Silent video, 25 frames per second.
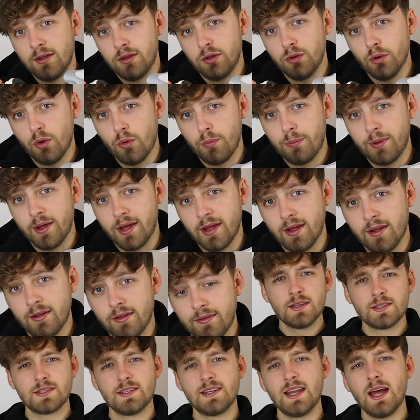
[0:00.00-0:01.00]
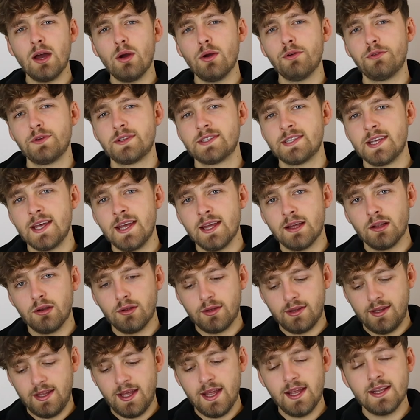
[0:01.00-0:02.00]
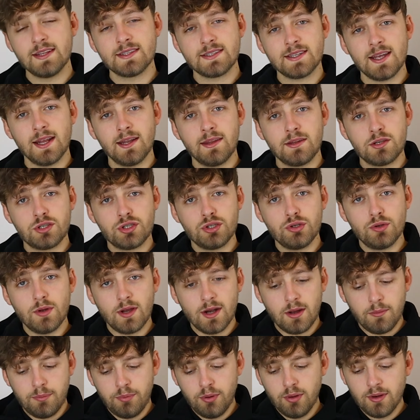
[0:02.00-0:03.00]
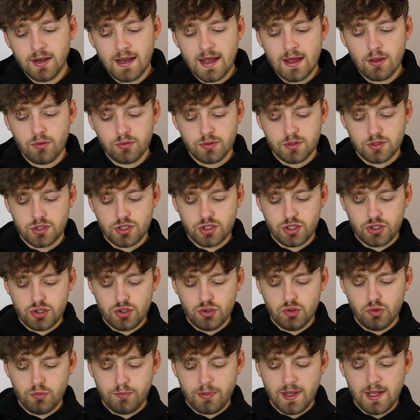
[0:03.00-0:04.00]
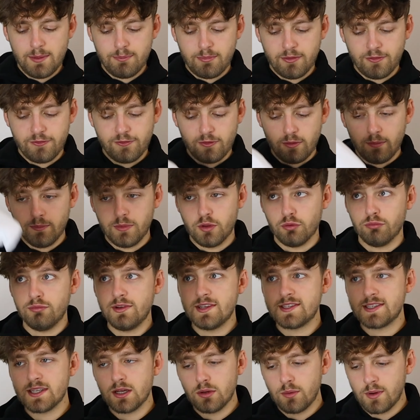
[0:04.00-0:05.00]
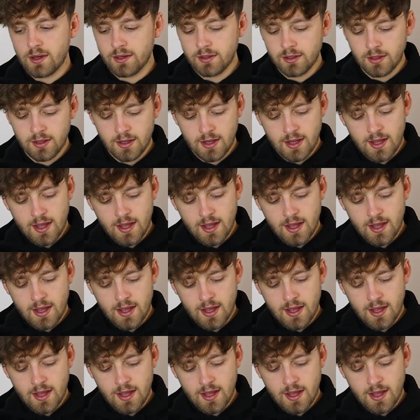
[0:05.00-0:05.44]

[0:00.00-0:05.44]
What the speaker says: your pair. So now if we take a look at the inside of the shoe, and I'll pull out the shoe paper from the retail one.